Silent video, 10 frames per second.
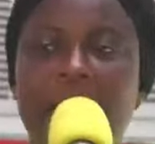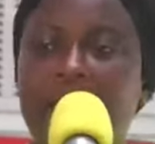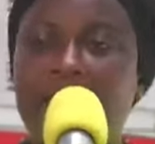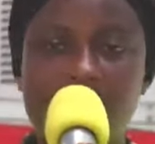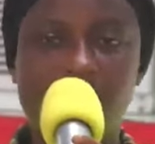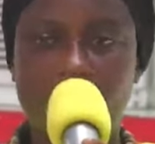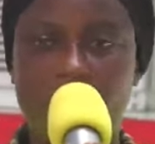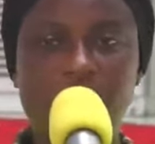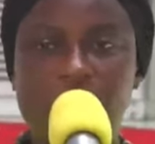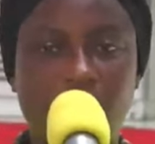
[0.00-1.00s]
is,
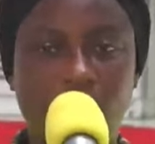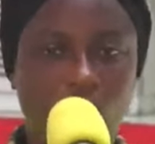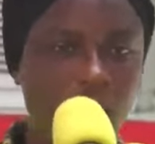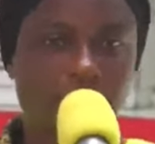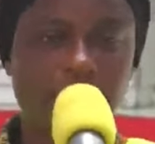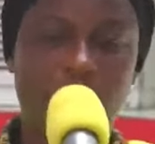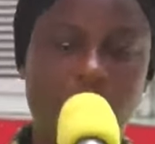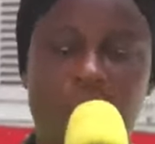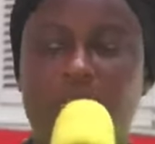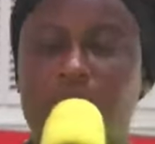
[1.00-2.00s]
is the court that will
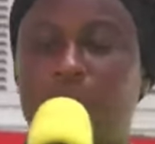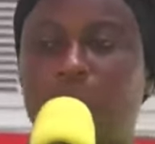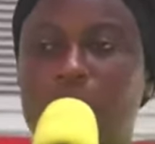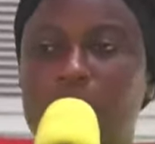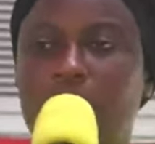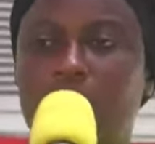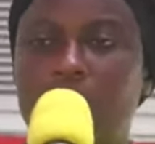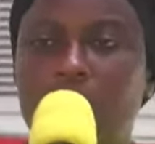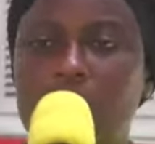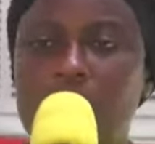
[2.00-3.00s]
settle us.
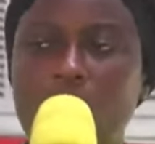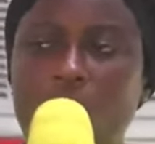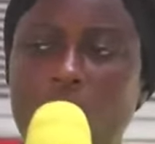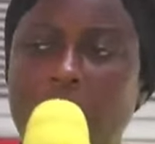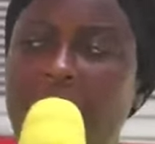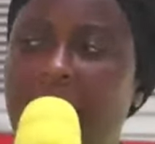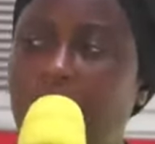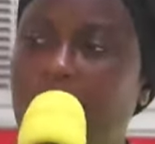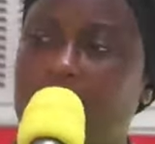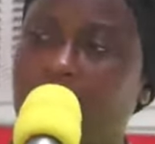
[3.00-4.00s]
So while I
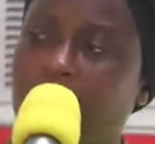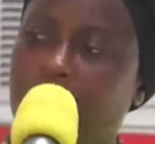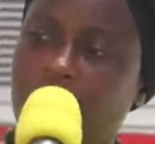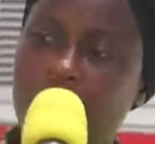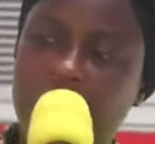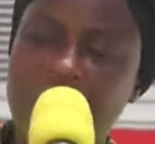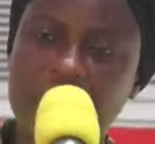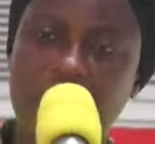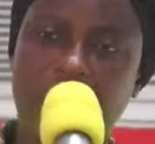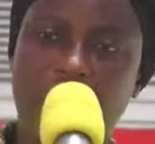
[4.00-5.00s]
was in the deliverance
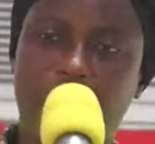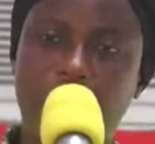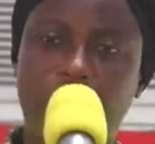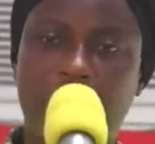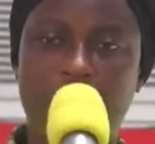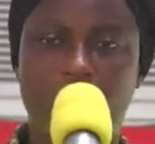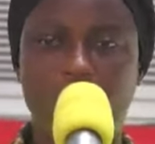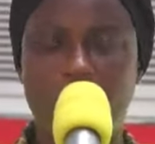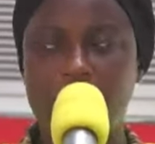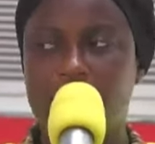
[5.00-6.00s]
uh, program on
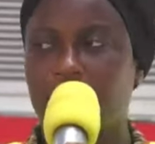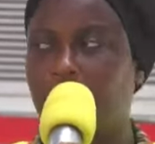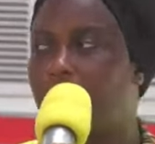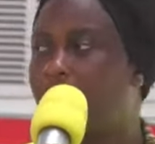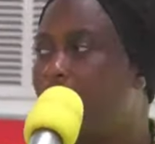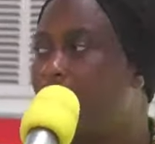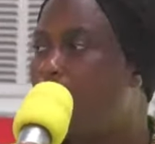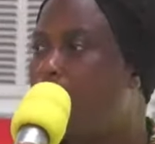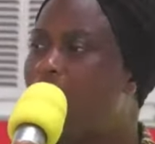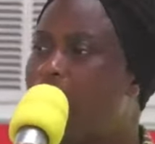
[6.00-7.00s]
Wednesday, one
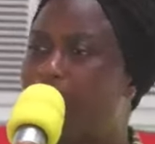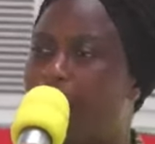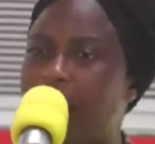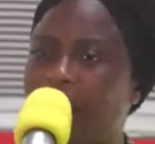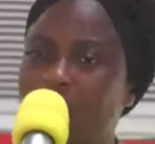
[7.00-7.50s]
of the pastors